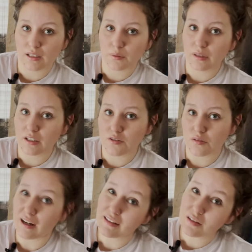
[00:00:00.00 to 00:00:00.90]
Like when it
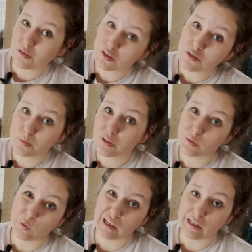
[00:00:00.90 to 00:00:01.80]
dries, it looks pretty
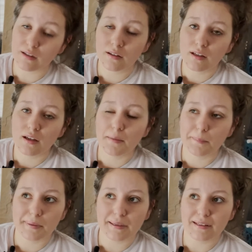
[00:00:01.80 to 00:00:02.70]
white,
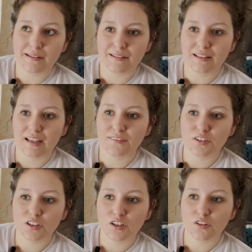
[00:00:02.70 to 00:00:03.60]
but if
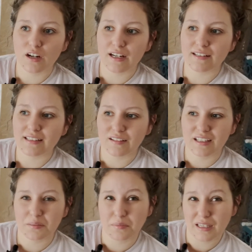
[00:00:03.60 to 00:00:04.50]
you're gonna grind it down
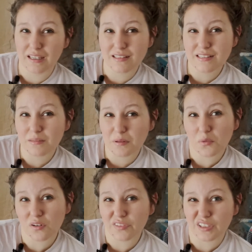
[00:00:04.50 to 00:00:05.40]
like me, it's gonna be
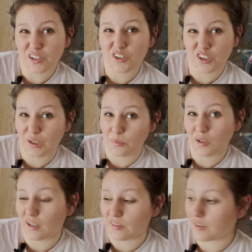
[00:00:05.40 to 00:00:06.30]
more of like a cream
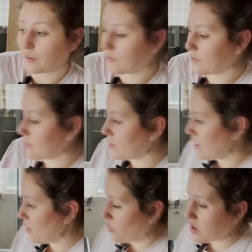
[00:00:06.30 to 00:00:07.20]
color,
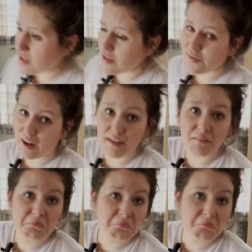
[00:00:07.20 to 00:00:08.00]
which is fine.